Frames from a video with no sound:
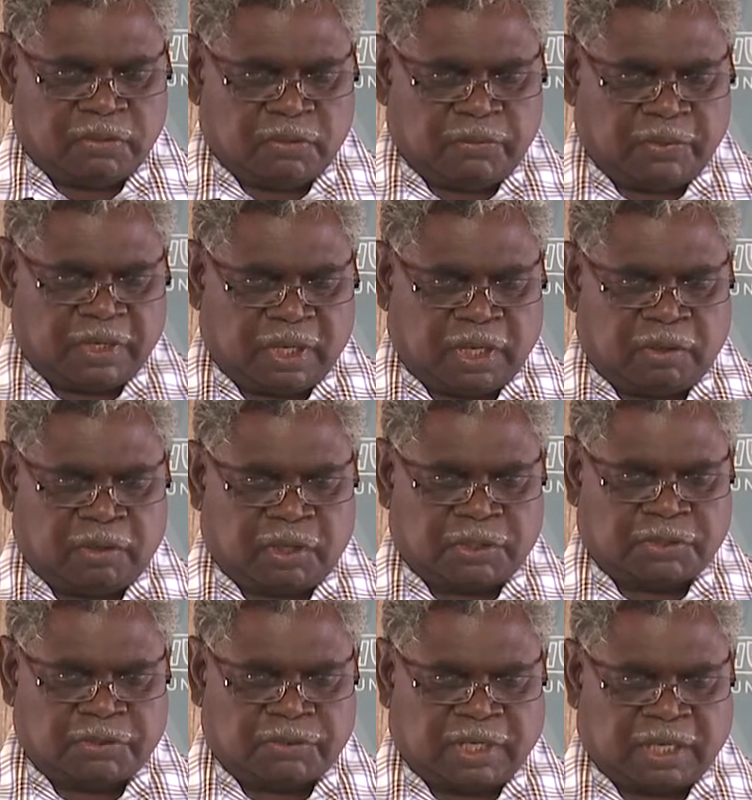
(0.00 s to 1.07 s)
We hold on
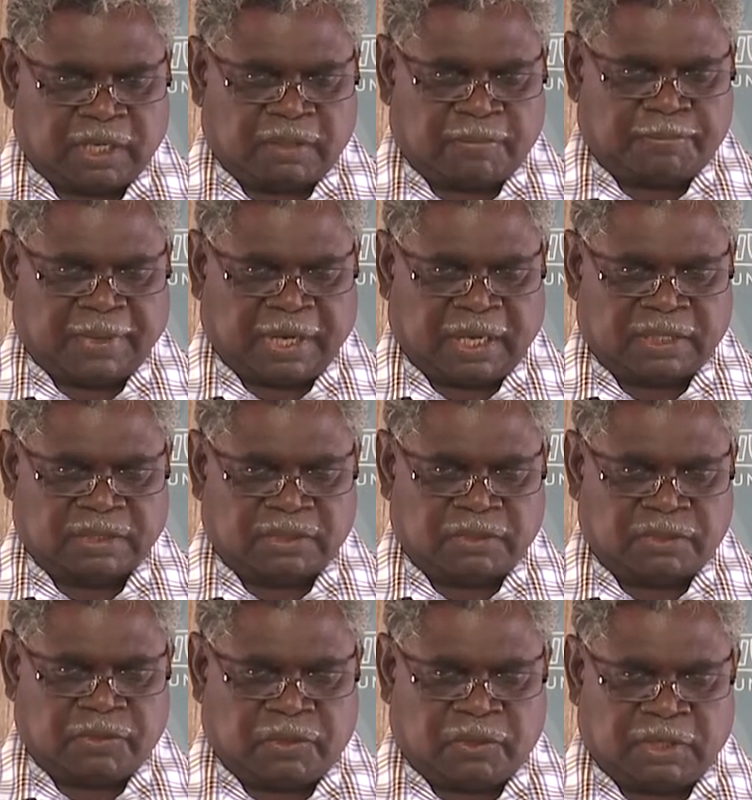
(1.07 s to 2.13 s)
to the past
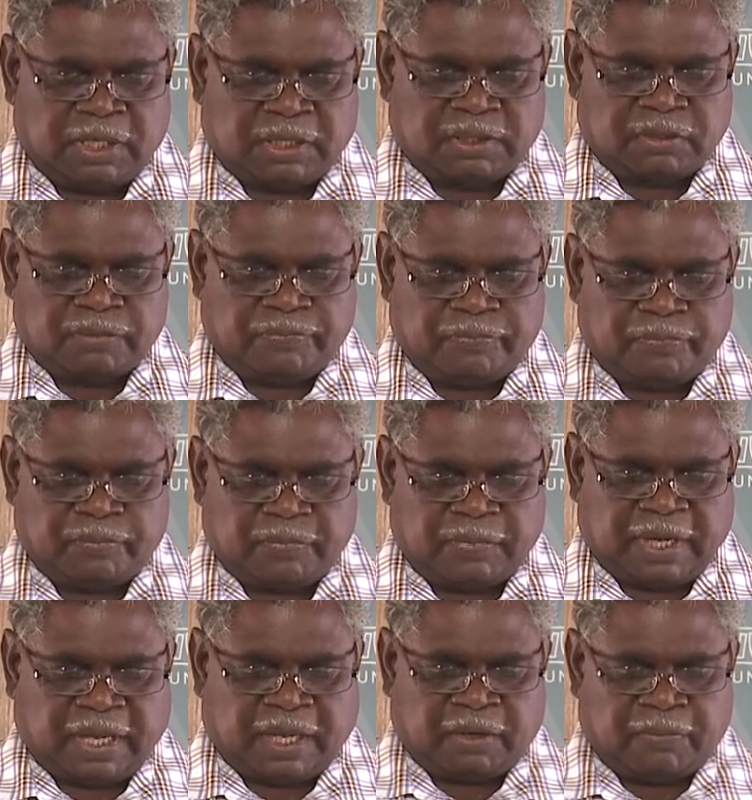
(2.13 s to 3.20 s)
knowledge
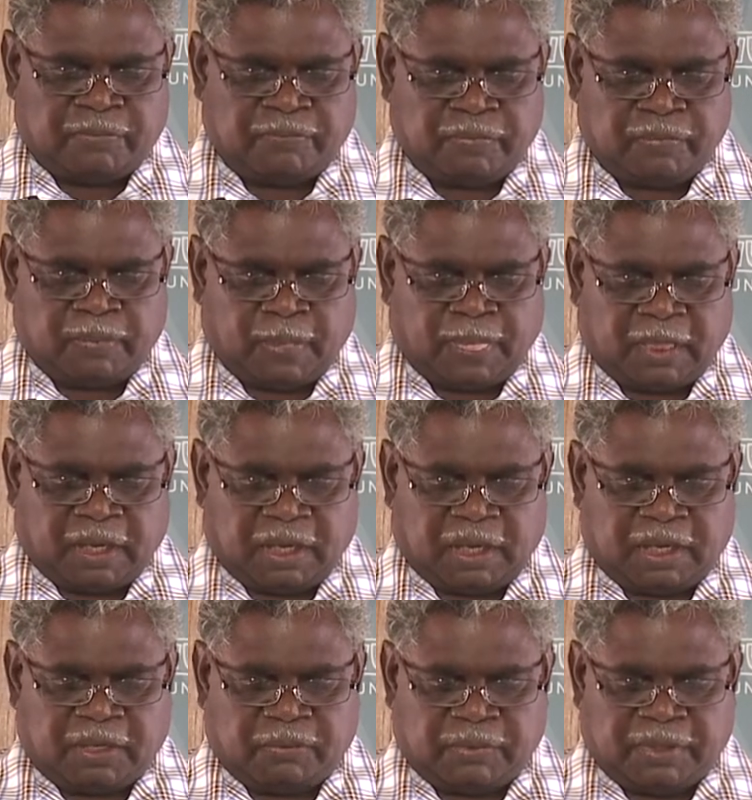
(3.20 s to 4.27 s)
now,
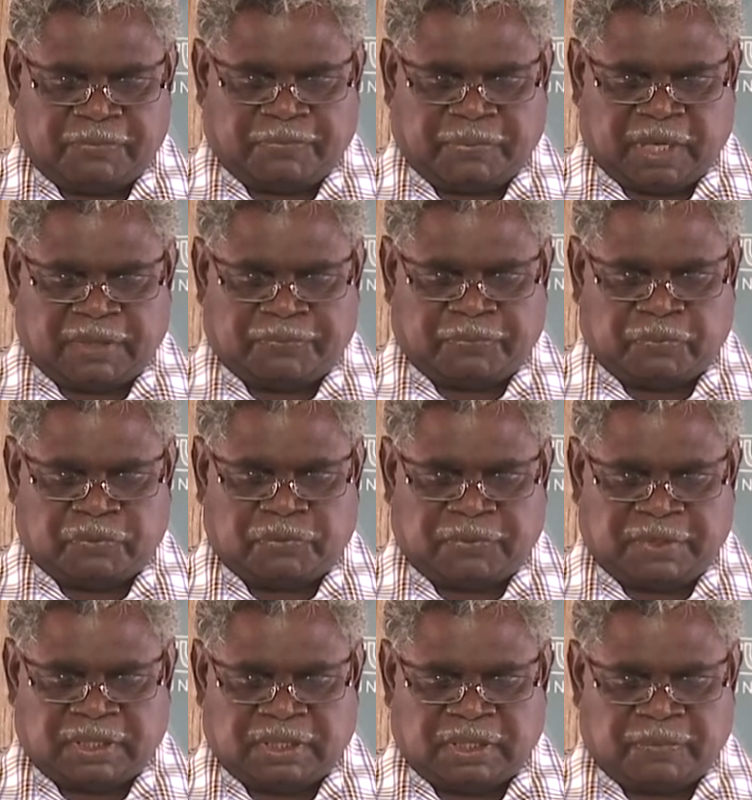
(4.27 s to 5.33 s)
and we fight for
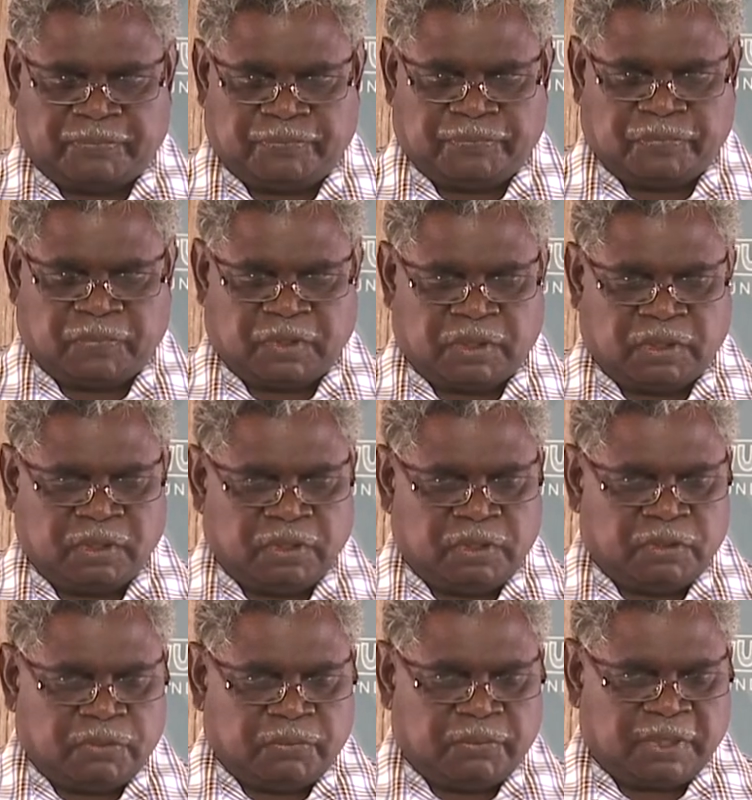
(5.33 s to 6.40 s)
treaty.
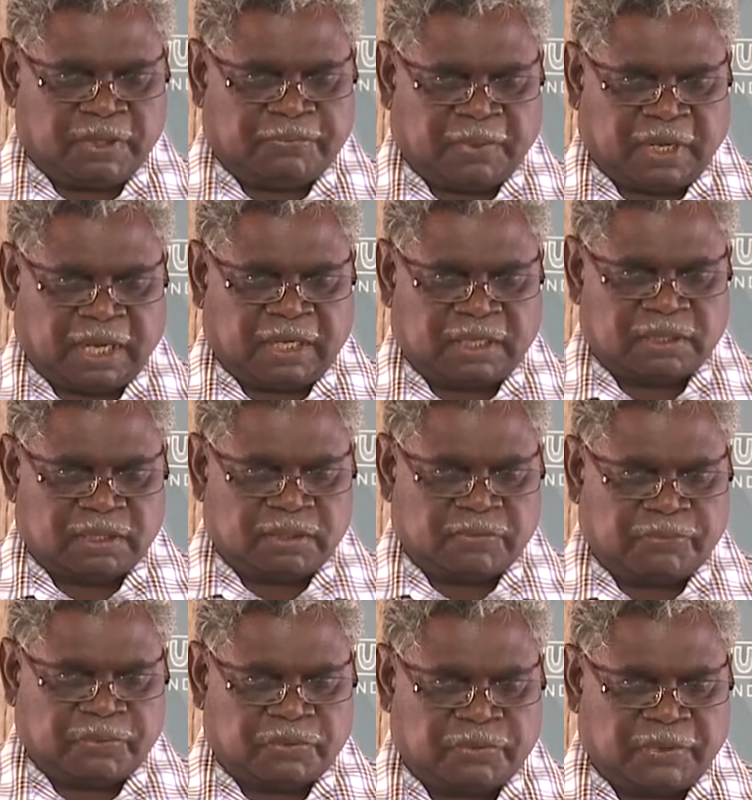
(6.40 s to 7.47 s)
We fight
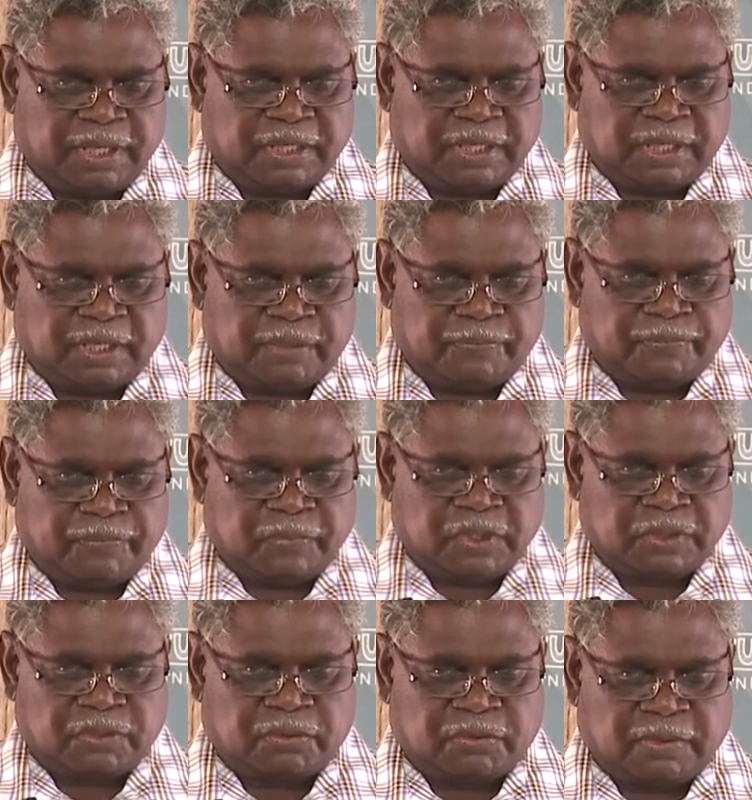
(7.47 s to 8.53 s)
for treaty
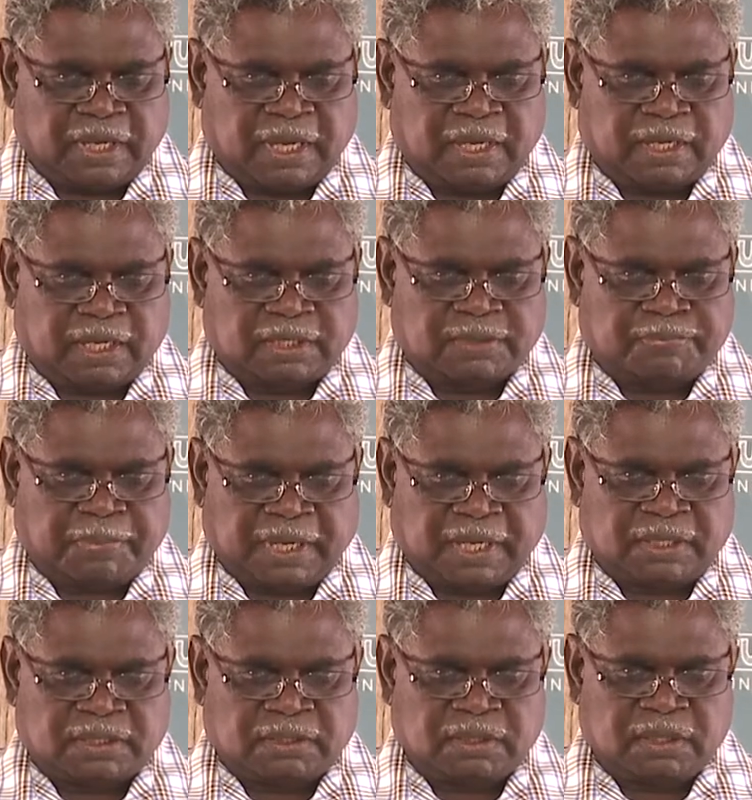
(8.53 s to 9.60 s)
to create a
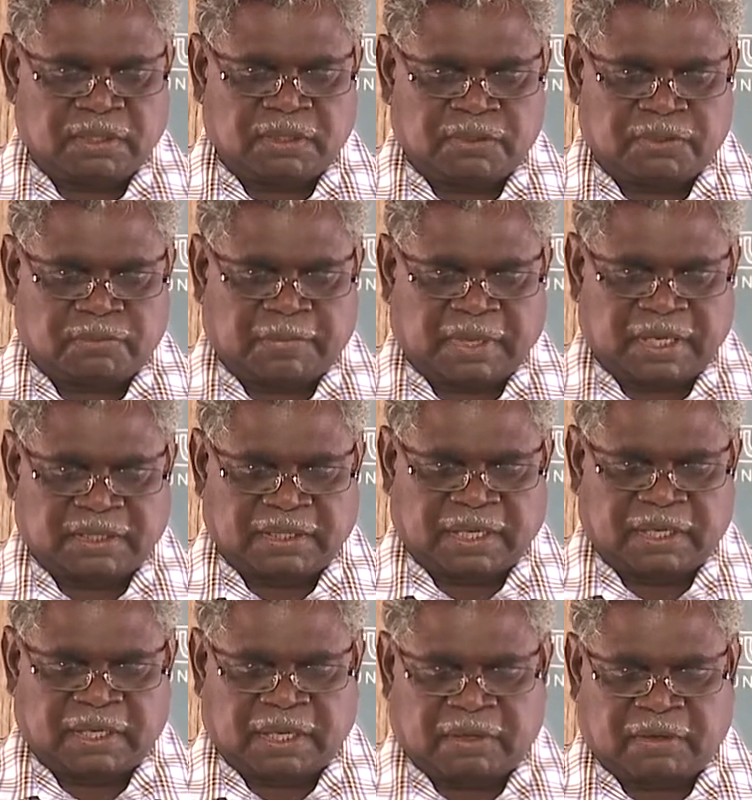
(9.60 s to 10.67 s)
space to
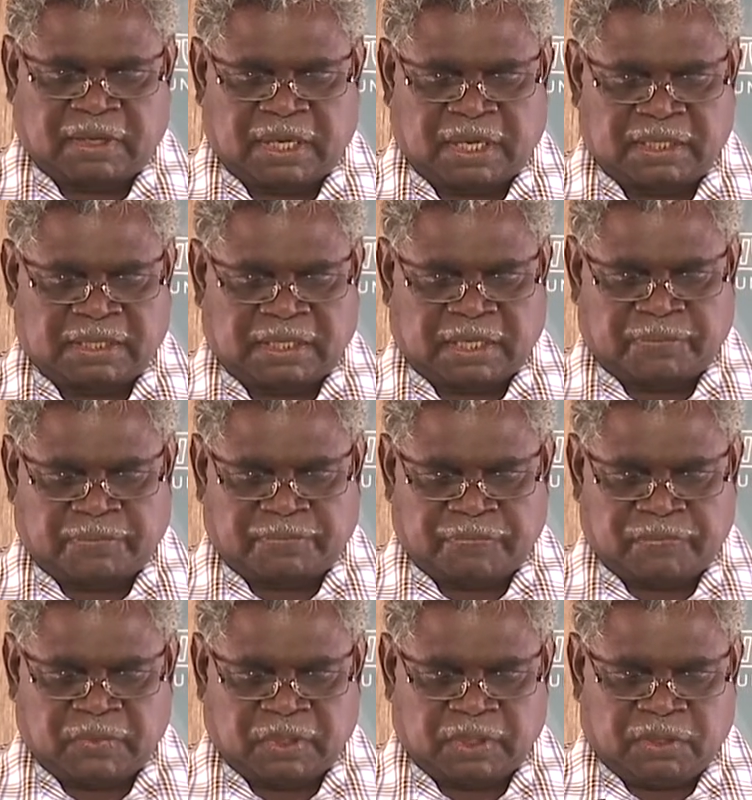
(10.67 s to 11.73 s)
maintain our culture,
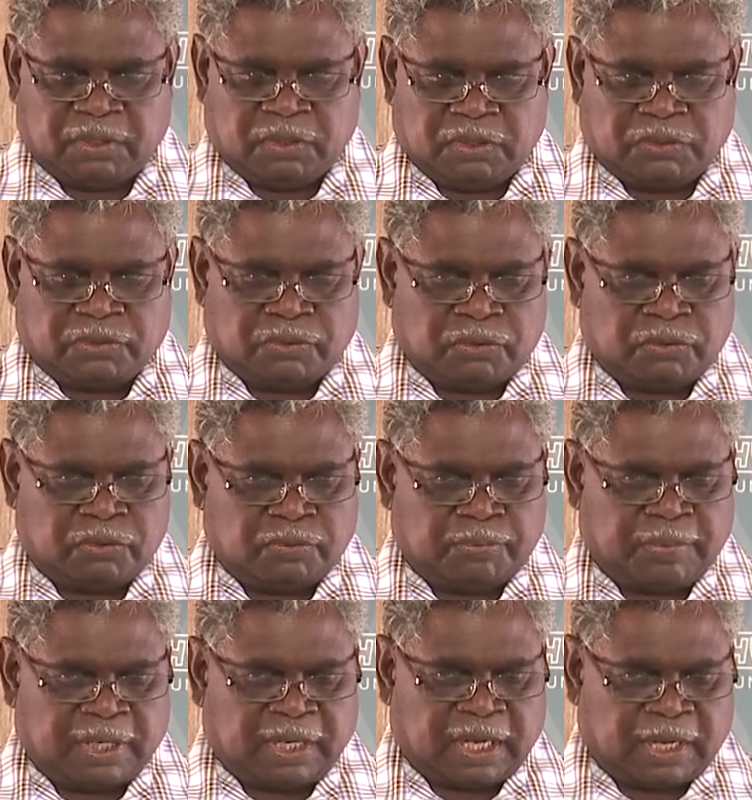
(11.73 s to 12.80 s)
to
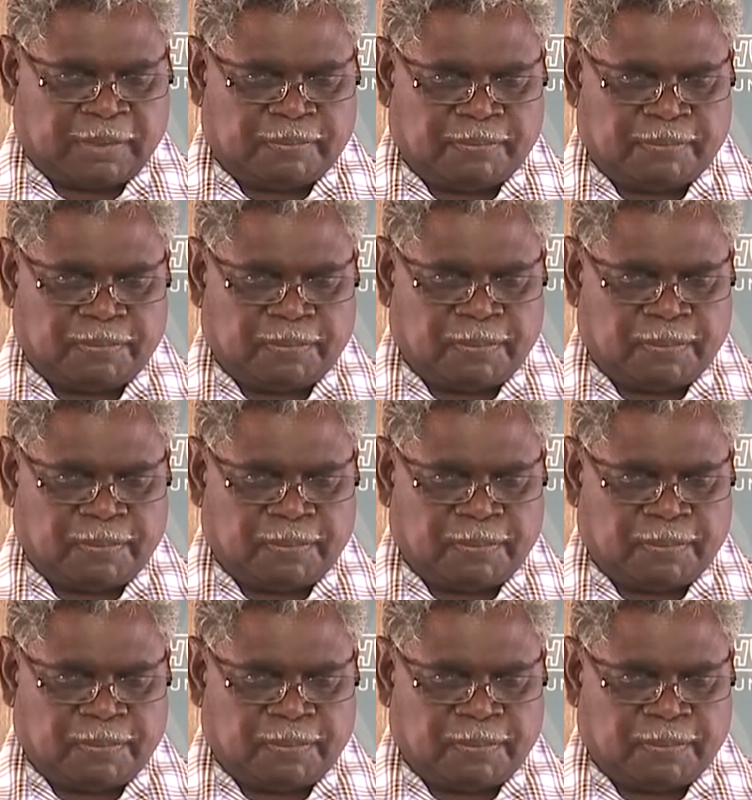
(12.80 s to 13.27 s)
become